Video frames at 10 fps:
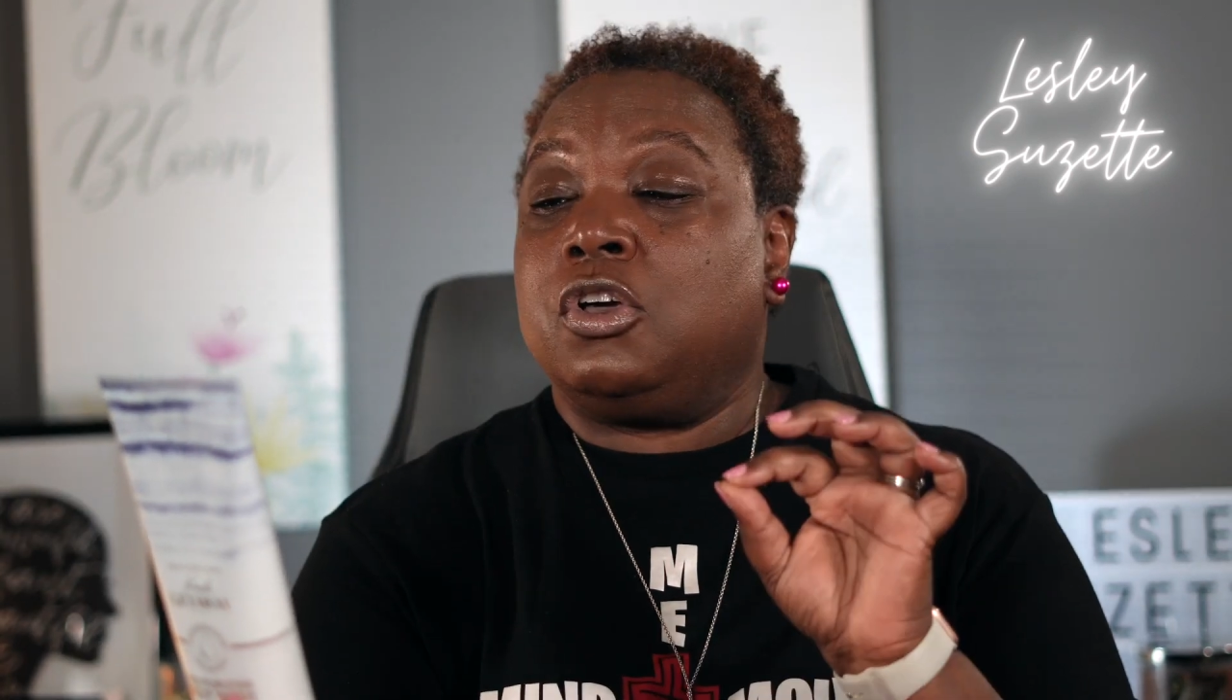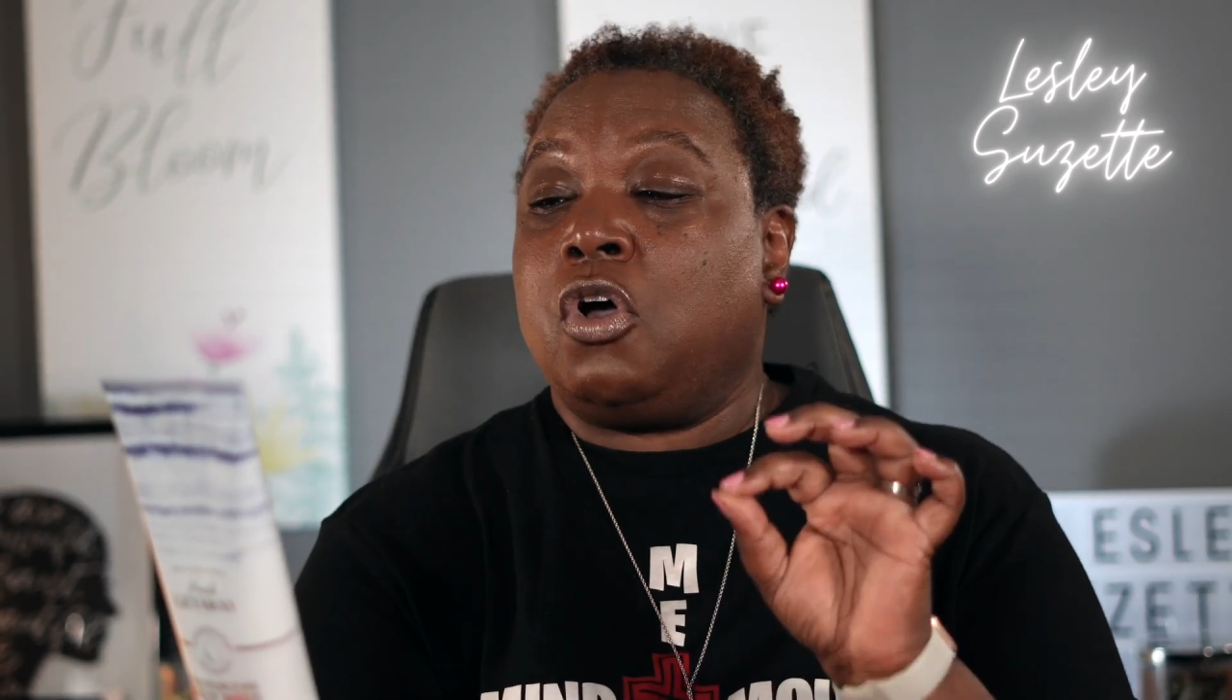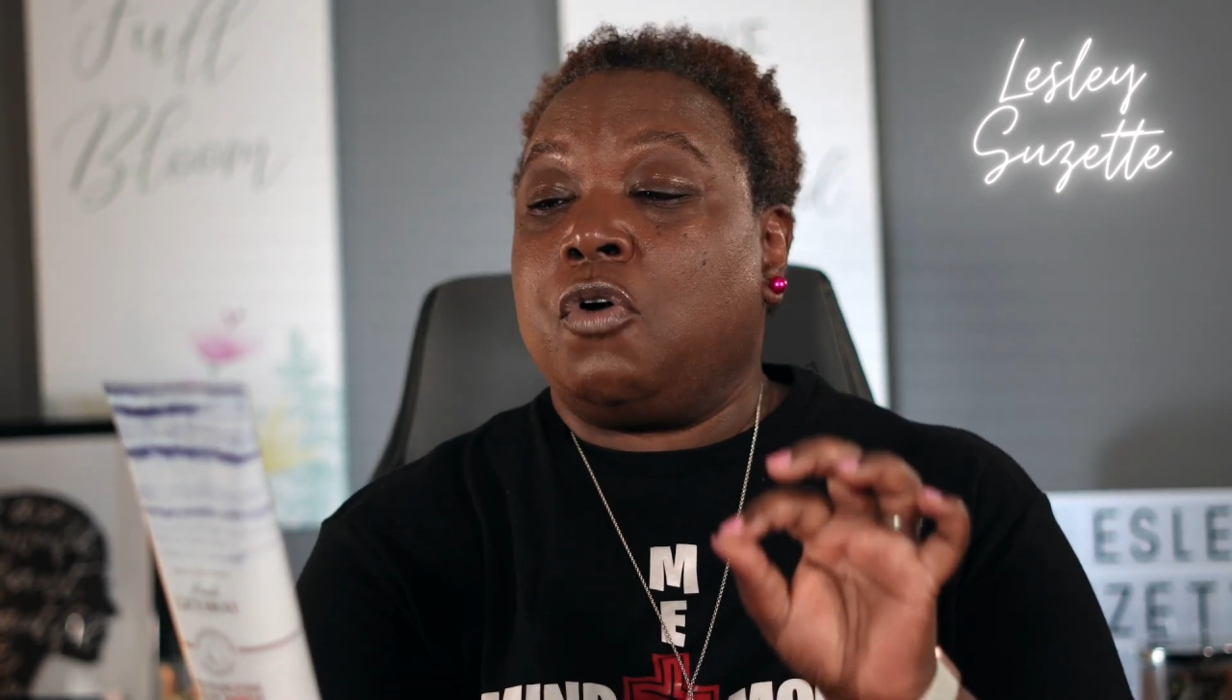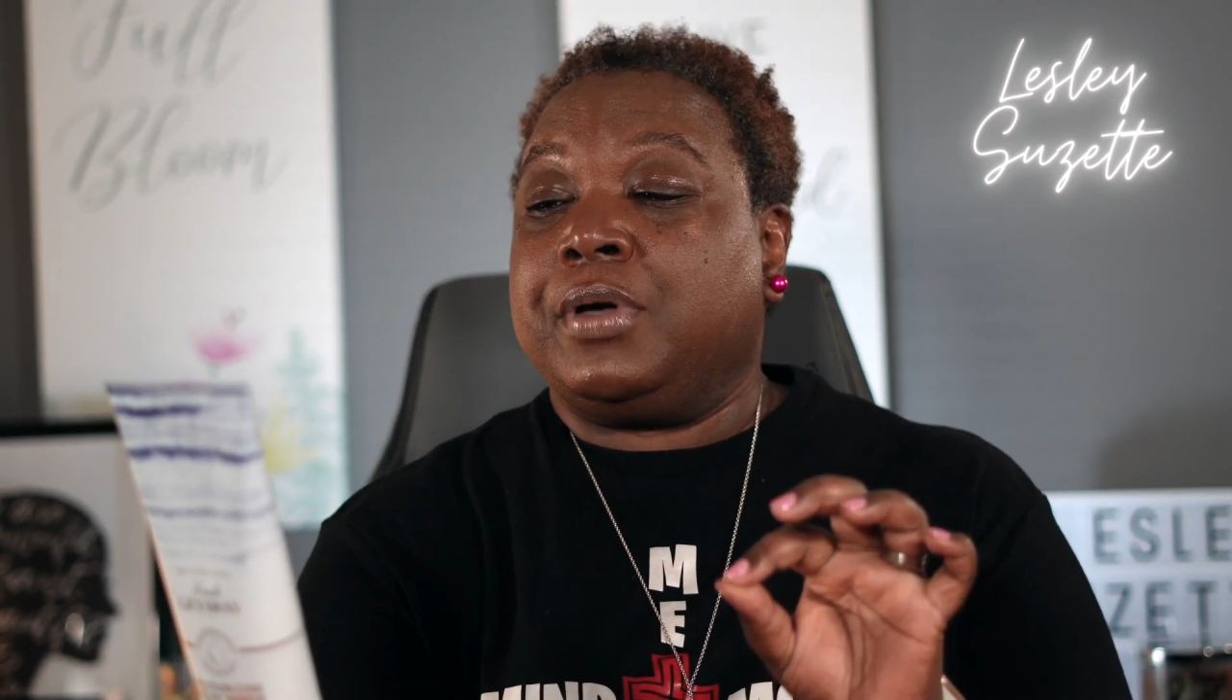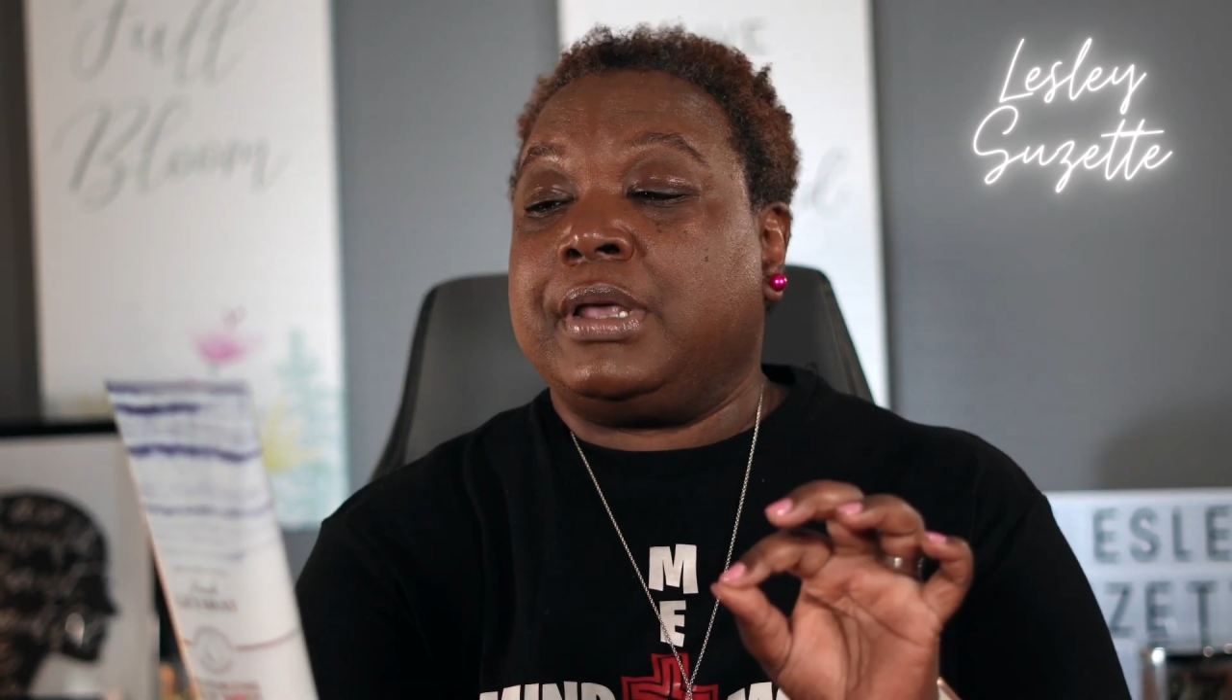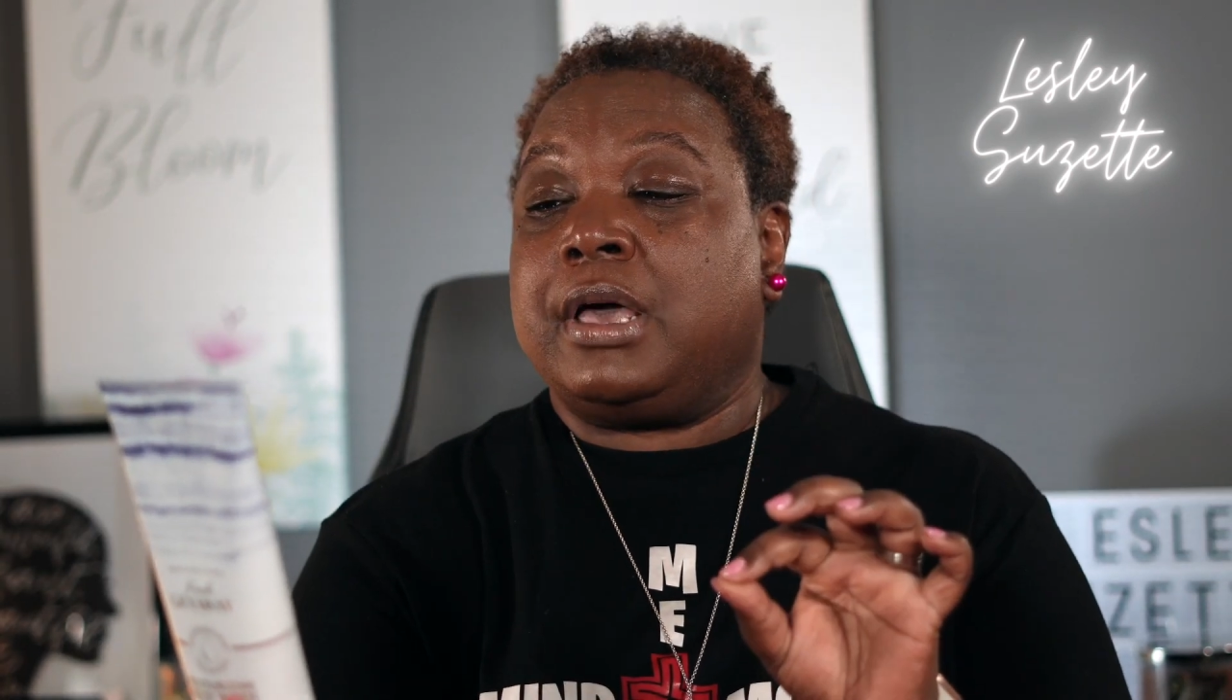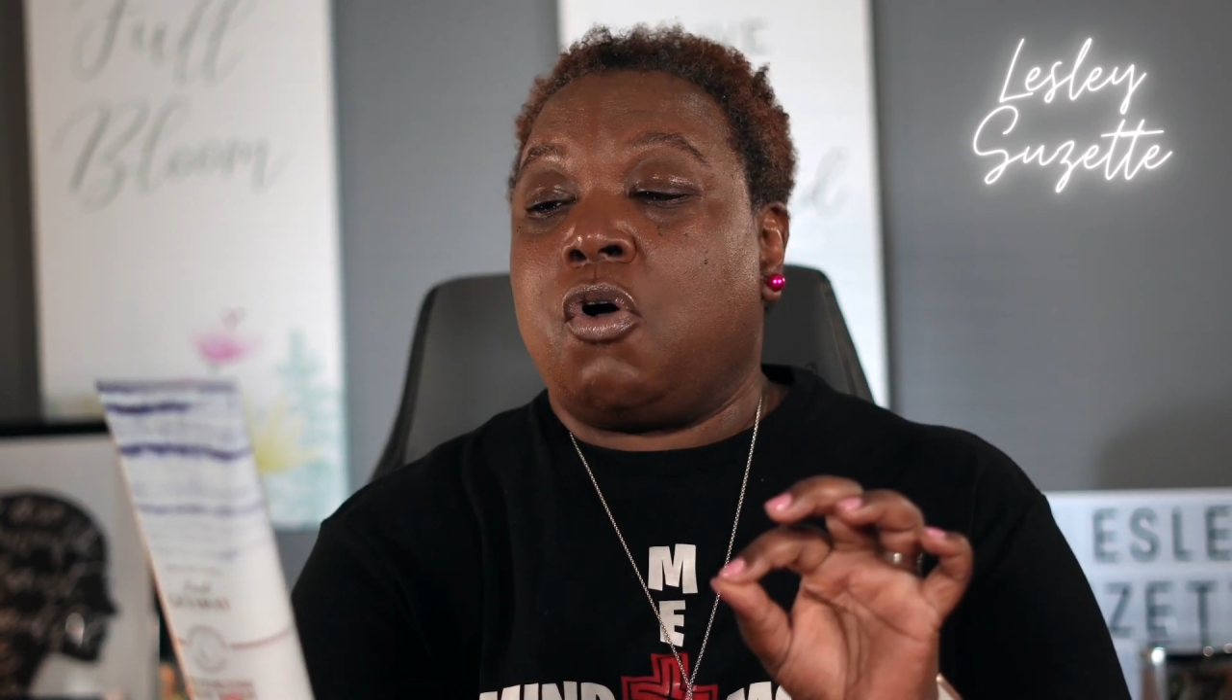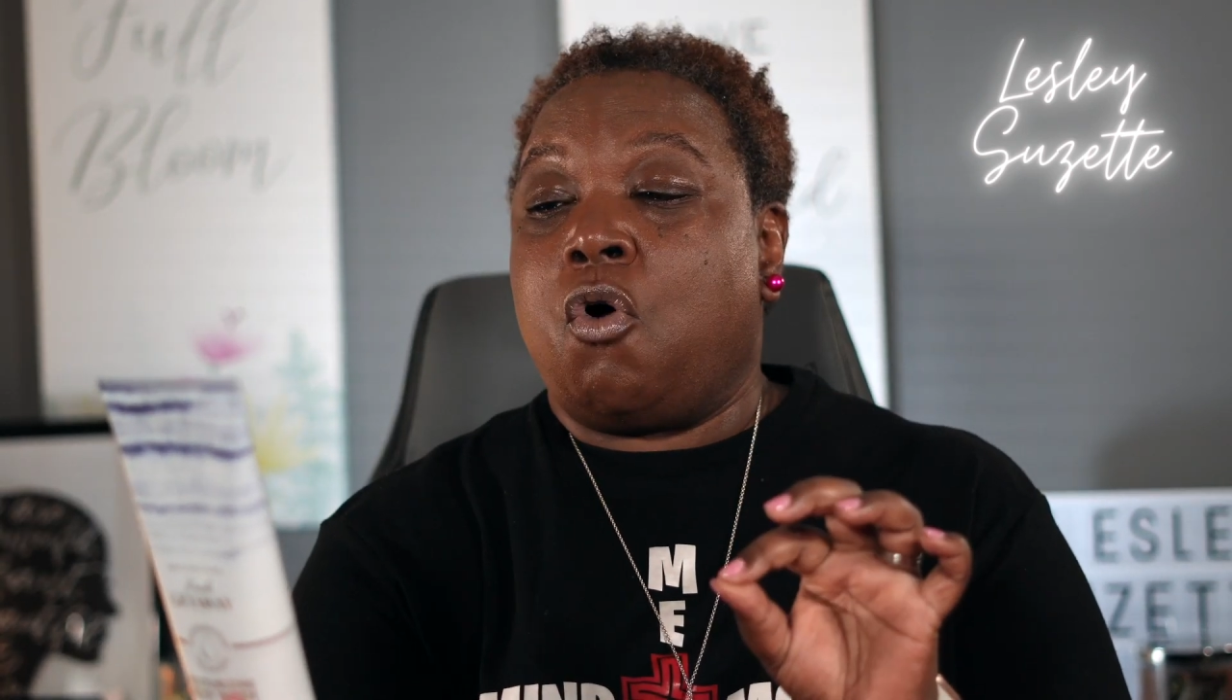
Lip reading: coconut